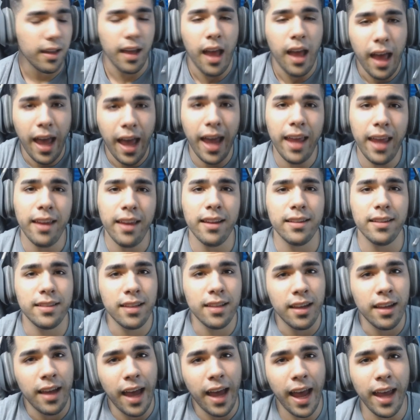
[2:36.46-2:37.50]
haters
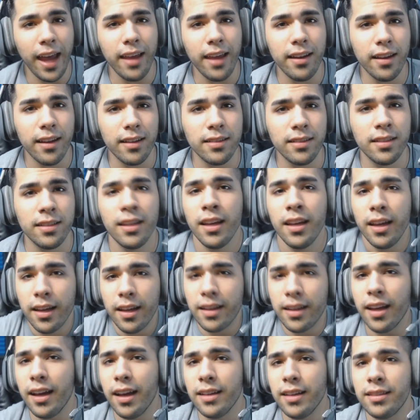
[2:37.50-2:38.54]
hate us,
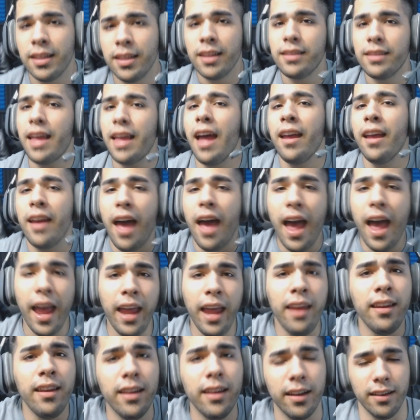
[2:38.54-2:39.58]
cause they
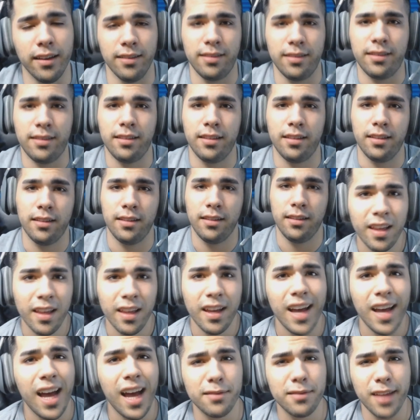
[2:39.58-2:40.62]
ain't us.
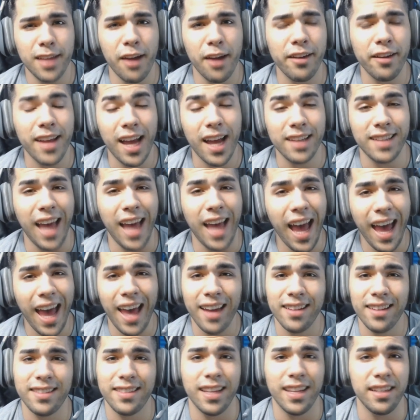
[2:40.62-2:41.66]
I'm sorry guys, I had
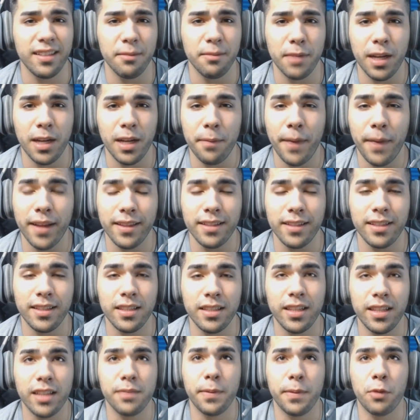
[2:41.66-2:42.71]
to say something about this. This
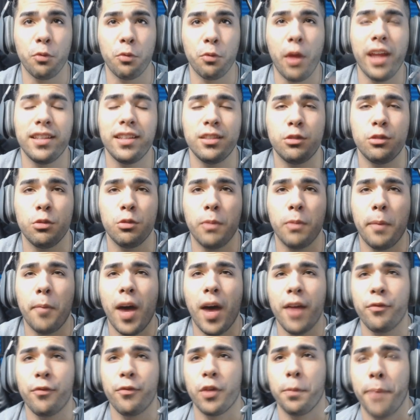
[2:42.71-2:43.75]
has been racing through my
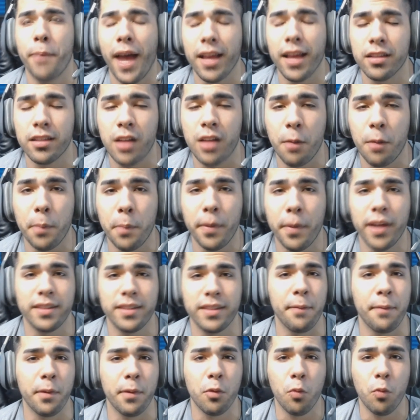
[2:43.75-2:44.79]
mind for the past couple months.
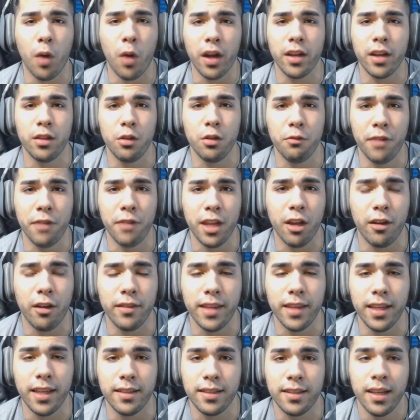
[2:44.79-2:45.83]
I've been wanting to do a video on
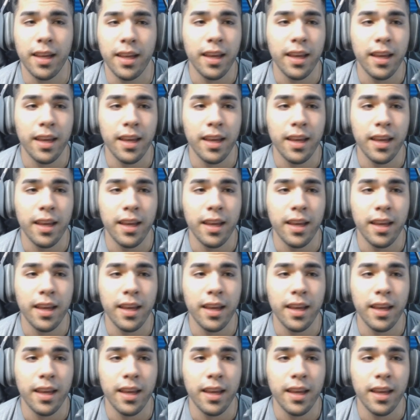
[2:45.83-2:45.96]
this,